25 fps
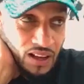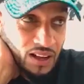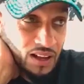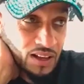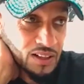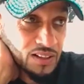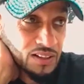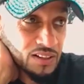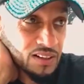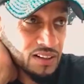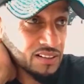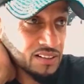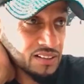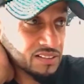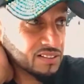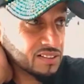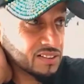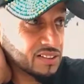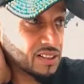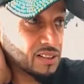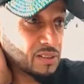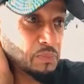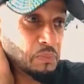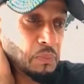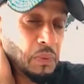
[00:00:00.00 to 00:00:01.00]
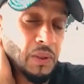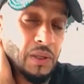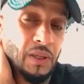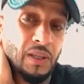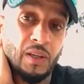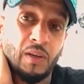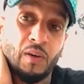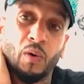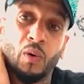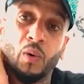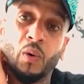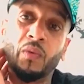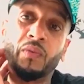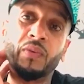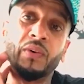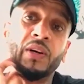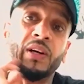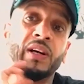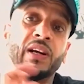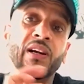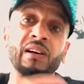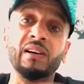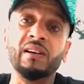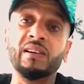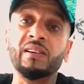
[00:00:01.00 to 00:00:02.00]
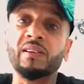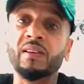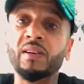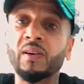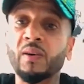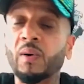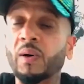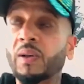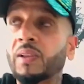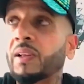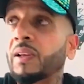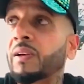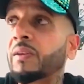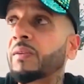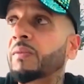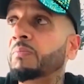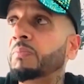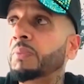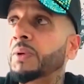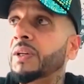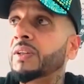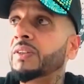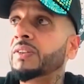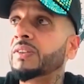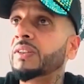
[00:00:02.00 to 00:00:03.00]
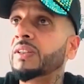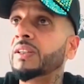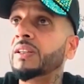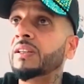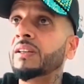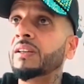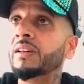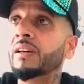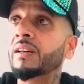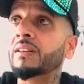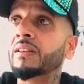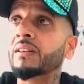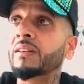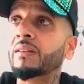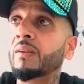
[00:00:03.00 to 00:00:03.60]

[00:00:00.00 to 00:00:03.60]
It's pretty good over here. I think BC,